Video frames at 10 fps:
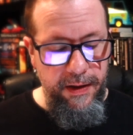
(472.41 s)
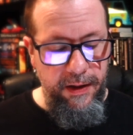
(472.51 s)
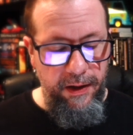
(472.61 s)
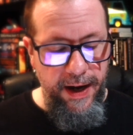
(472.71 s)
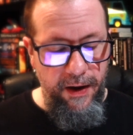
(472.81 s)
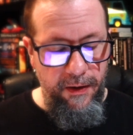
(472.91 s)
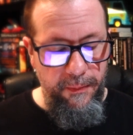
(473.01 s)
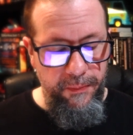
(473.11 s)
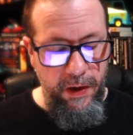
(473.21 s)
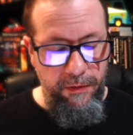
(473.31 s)
the lair
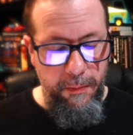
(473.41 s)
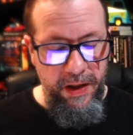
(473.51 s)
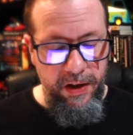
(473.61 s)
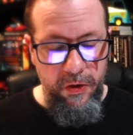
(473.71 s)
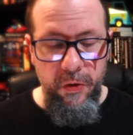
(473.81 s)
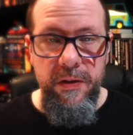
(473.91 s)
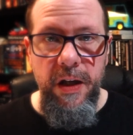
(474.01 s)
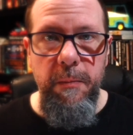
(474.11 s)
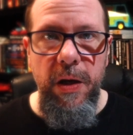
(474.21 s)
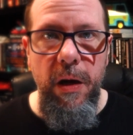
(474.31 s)
of the mythical
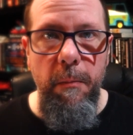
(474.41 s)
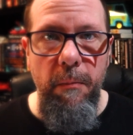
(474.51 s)
demon